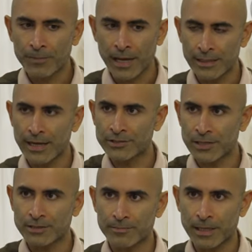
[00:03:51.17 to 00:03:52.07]
And then I
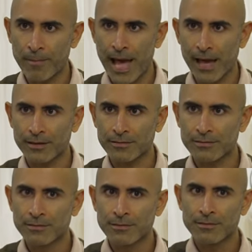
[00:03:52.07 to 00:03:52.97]
said something back.
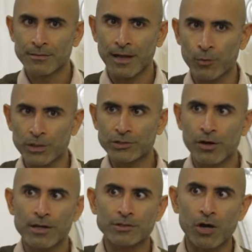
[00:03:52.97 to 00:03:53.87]
And we
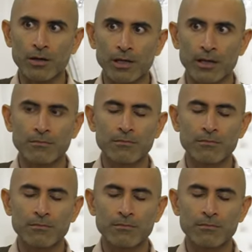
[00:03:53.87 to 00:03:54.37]
started talking.